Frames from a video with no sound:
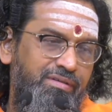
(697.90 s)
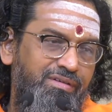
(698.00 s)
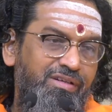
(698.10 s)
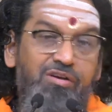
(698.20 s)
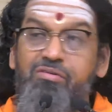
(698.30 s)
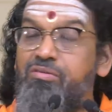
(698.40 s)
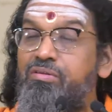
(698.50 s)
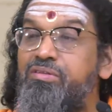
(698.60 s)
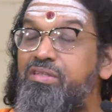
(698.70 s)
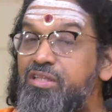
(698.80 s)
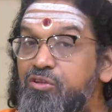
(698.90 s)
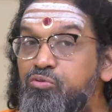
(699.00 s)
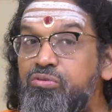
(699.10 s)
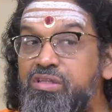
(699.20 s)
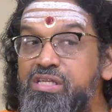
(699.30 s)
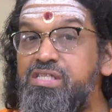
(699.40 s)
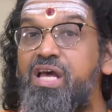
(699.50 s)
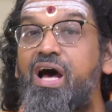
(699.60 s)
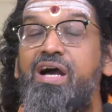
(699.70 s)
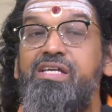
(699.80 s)
Now, to
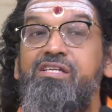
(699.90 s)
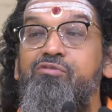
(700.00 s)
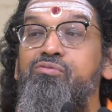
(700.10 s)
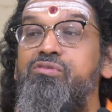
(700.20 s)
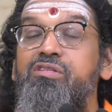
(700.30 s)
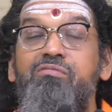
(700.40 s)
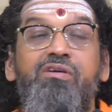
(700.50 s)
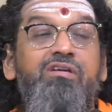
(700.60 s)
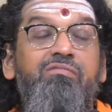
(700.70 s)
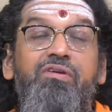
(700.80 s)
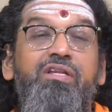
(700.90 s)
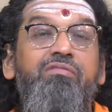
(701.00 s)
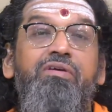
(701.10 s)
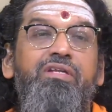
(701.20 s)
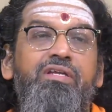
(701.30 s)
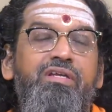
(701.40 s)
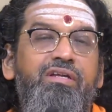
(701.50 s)
this I use the word very